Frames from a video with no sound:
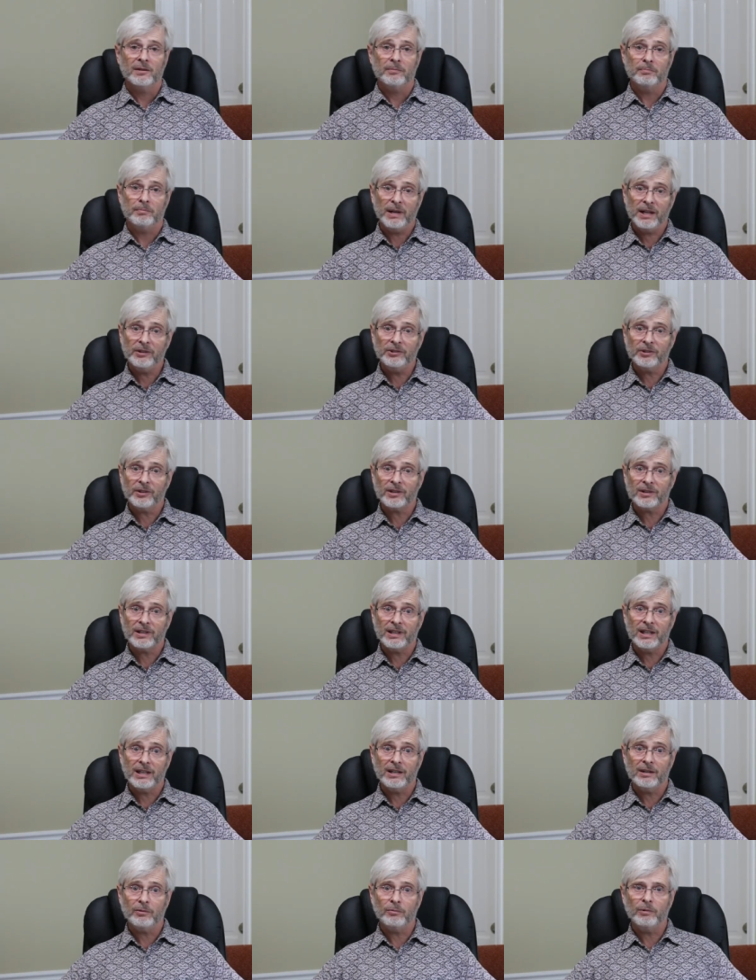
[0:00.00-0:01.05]

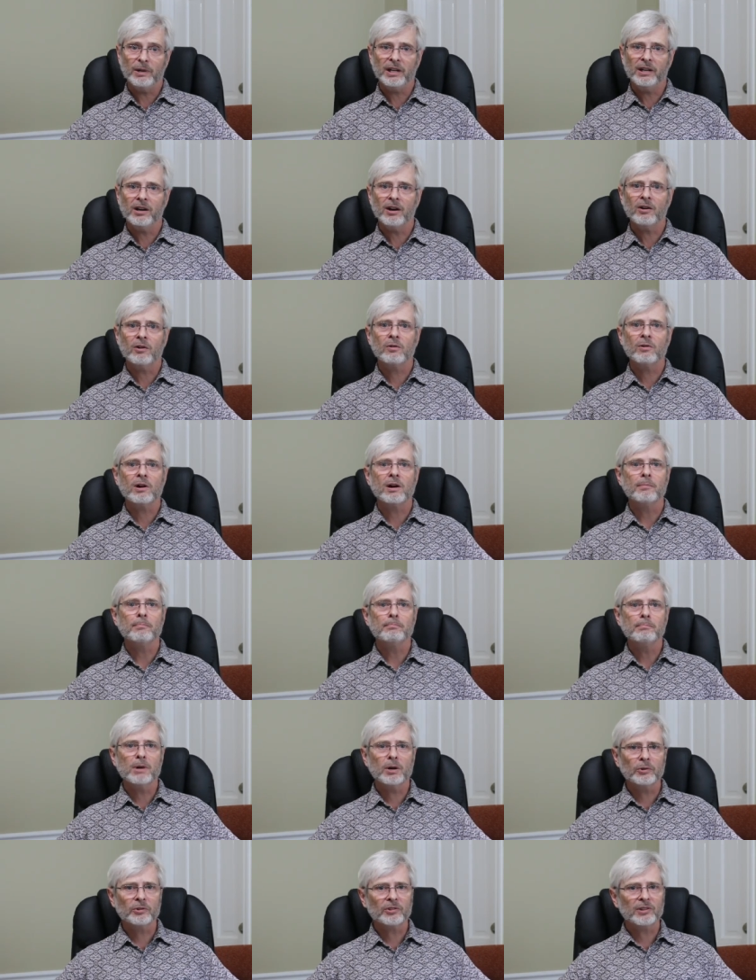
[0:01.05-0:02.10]
Basically, we go
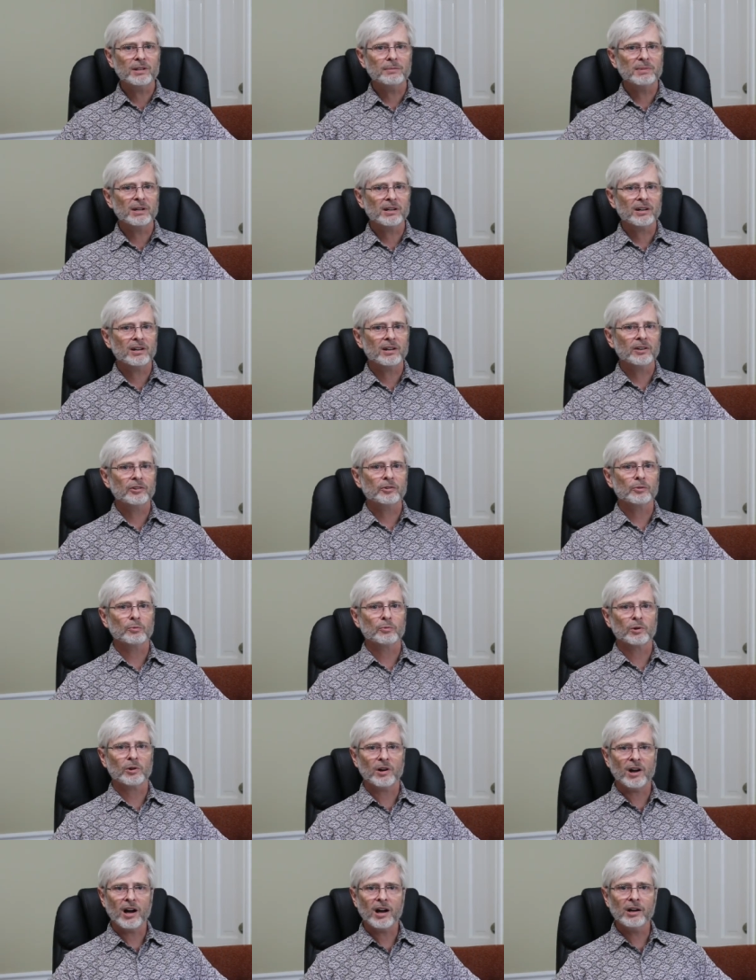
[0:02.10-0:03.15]
mostly because
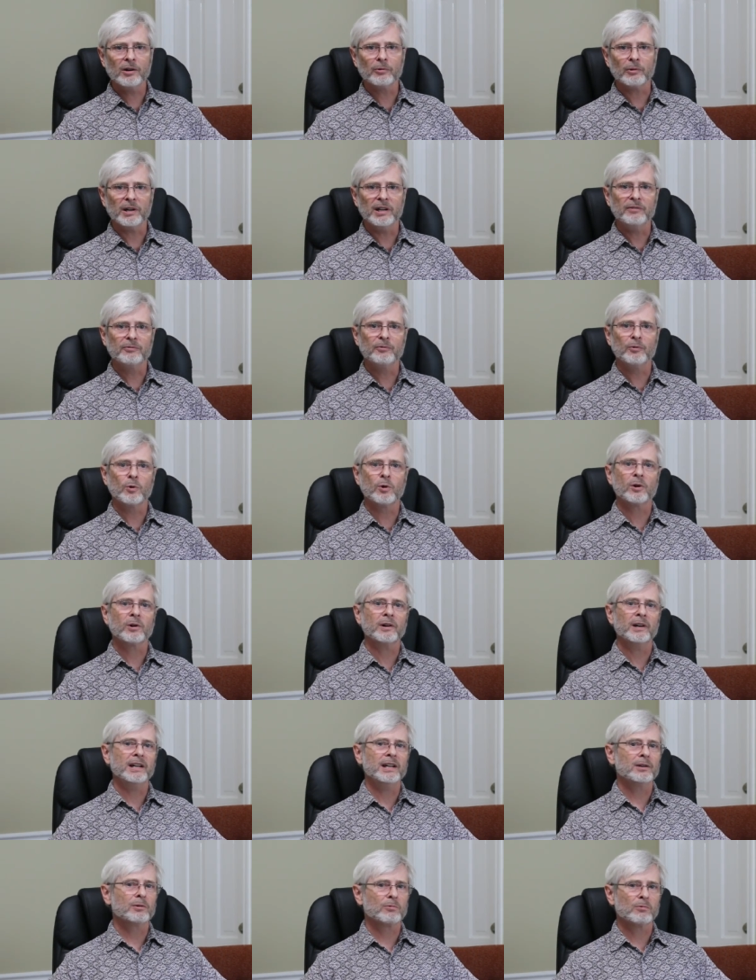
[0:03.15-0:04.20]
we're hungry
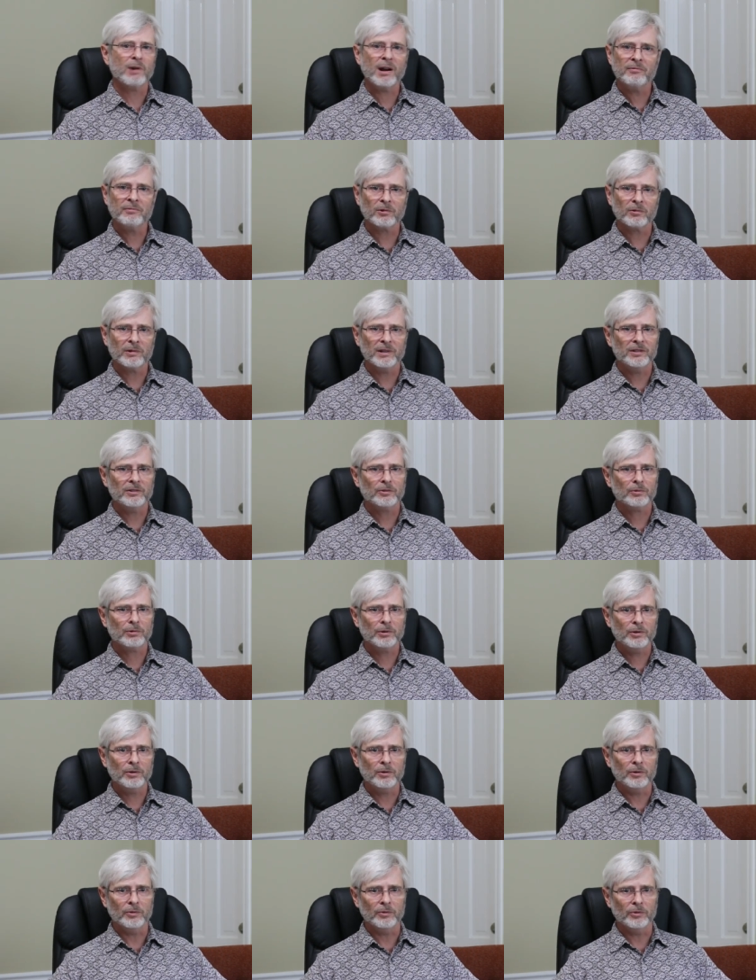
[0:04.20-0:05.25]
for irreverent
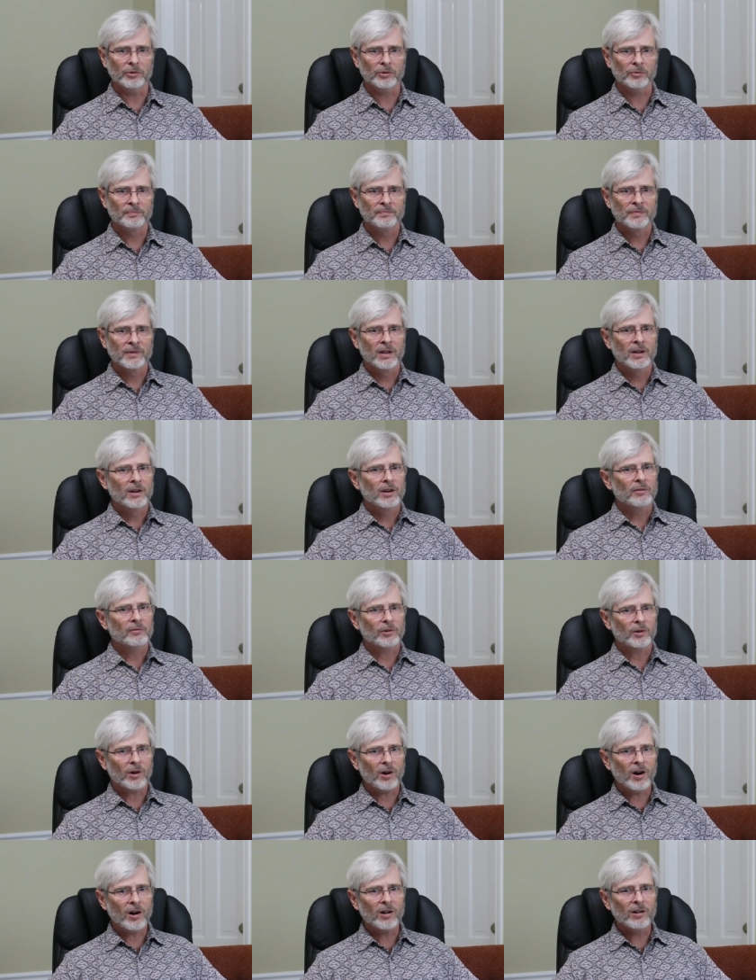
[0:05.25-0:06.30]
truths,
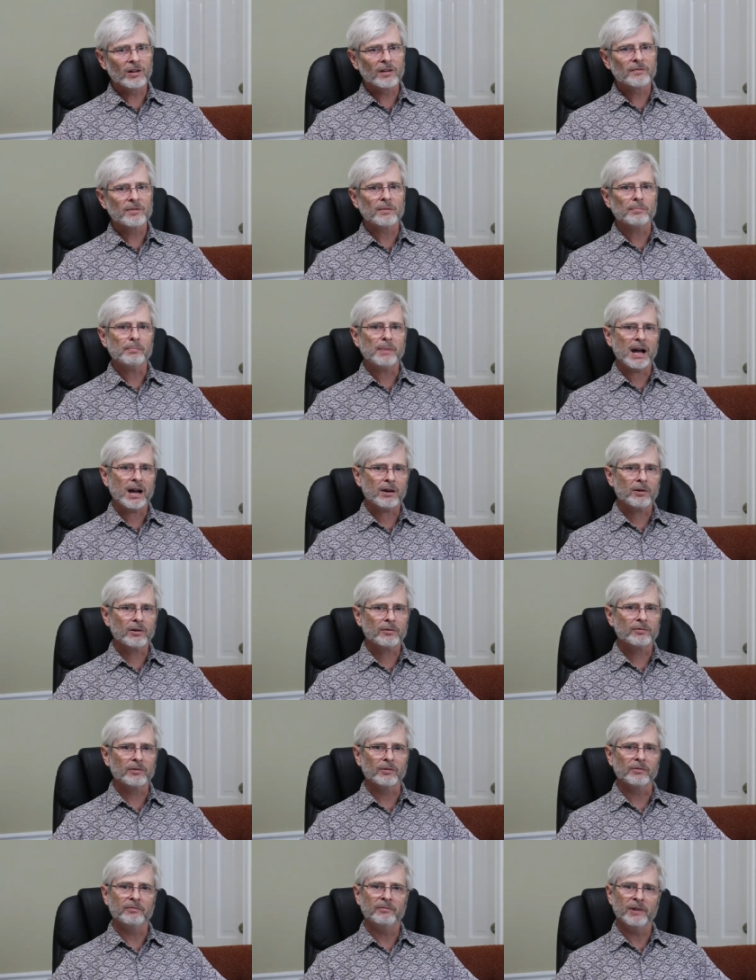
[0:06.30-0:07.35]
for all of the
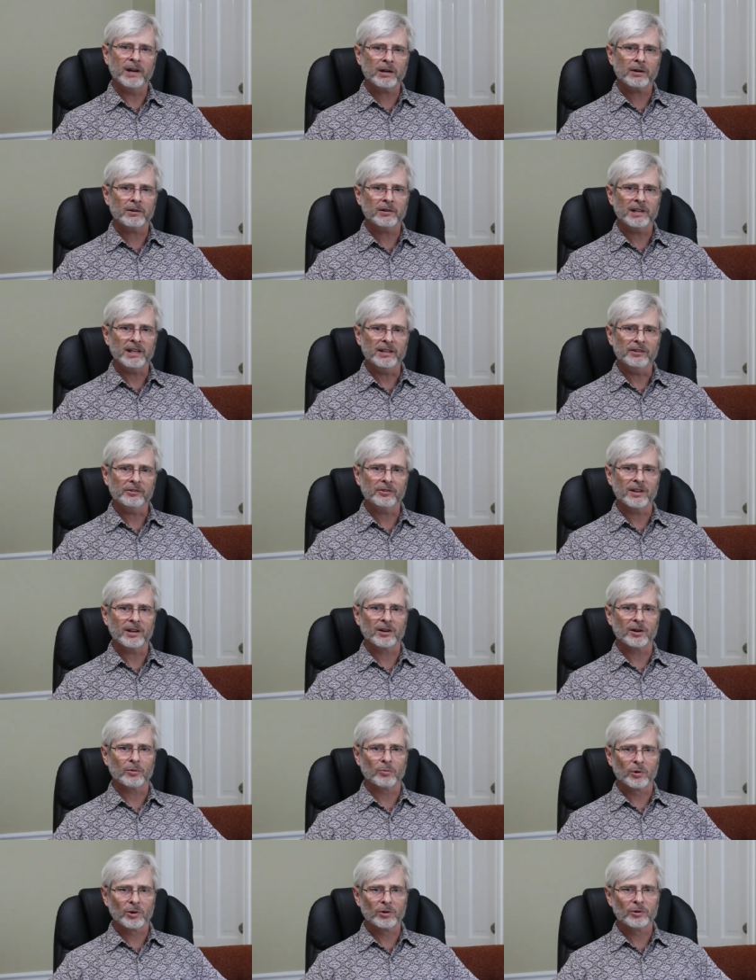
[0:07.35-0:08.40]
powerful verities that
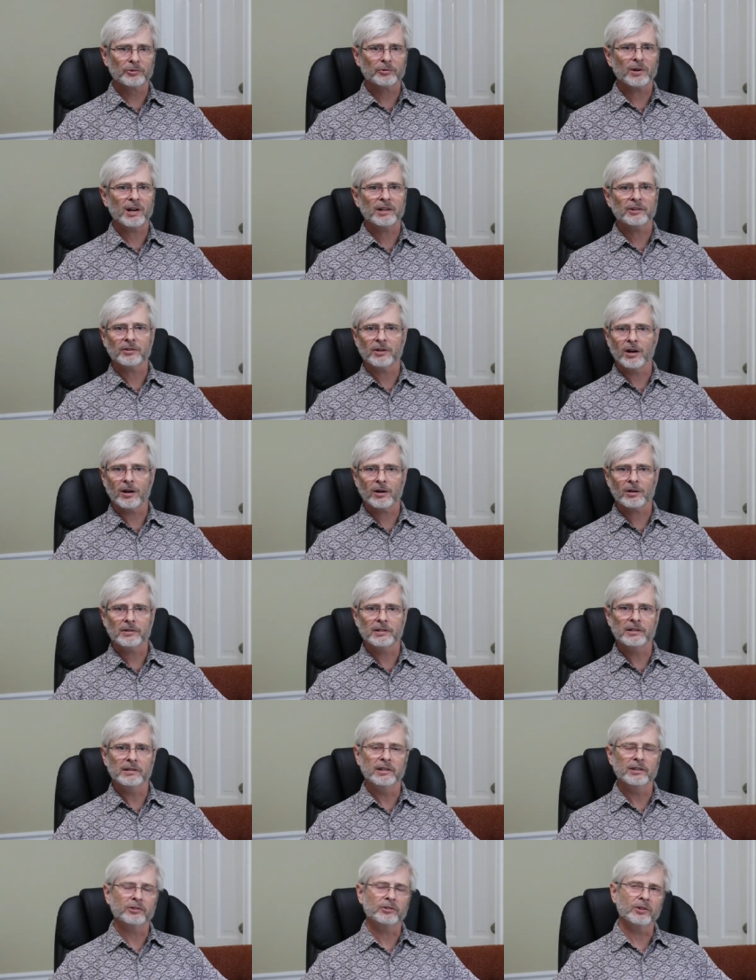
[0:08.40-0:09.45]
our world tries hard to
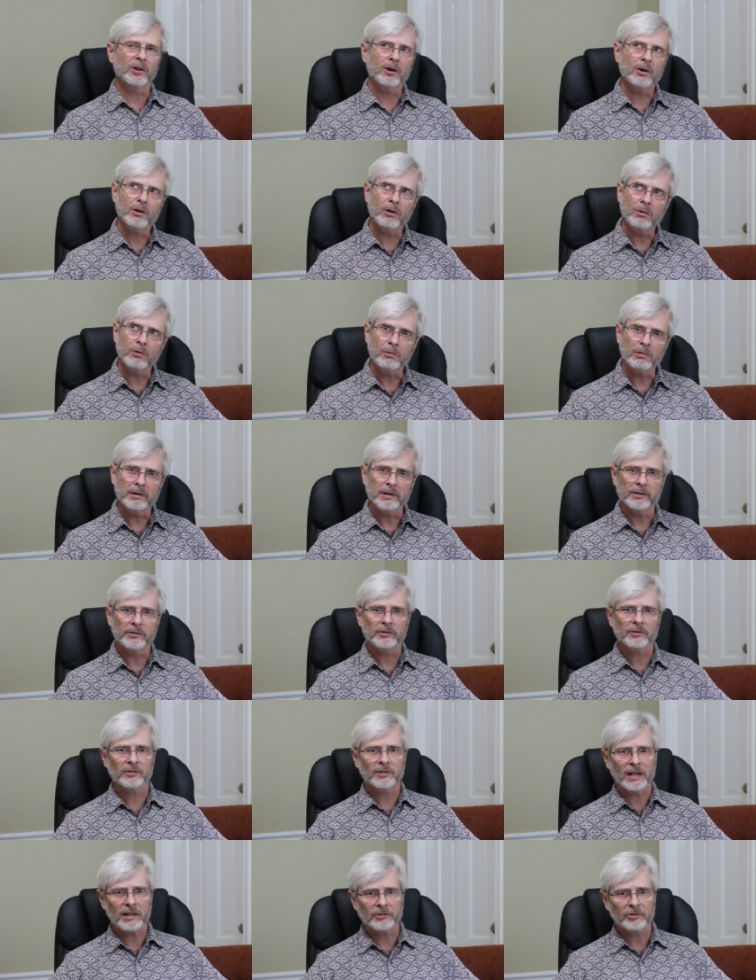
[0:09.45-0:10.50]
disown and
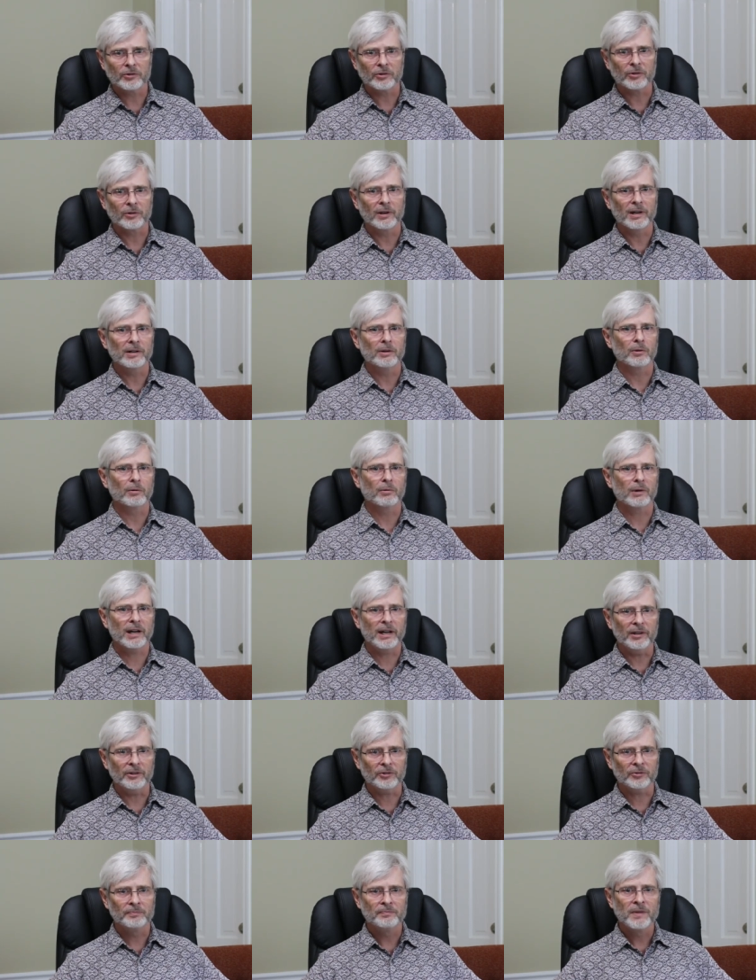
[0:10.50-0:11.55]
censor and
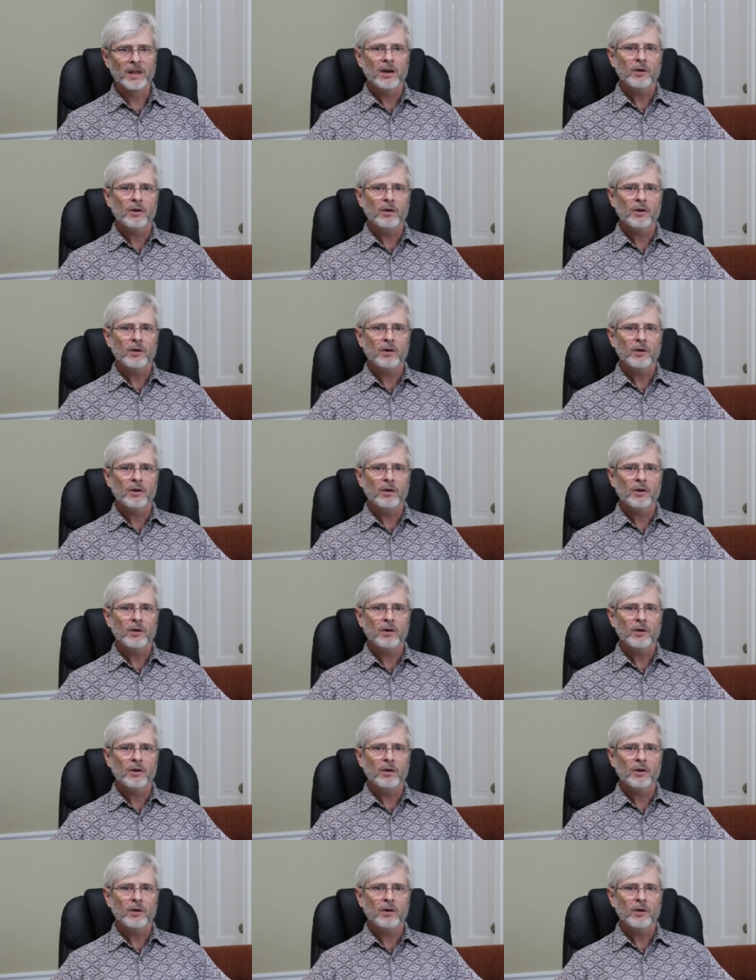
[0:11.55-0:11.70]
erase.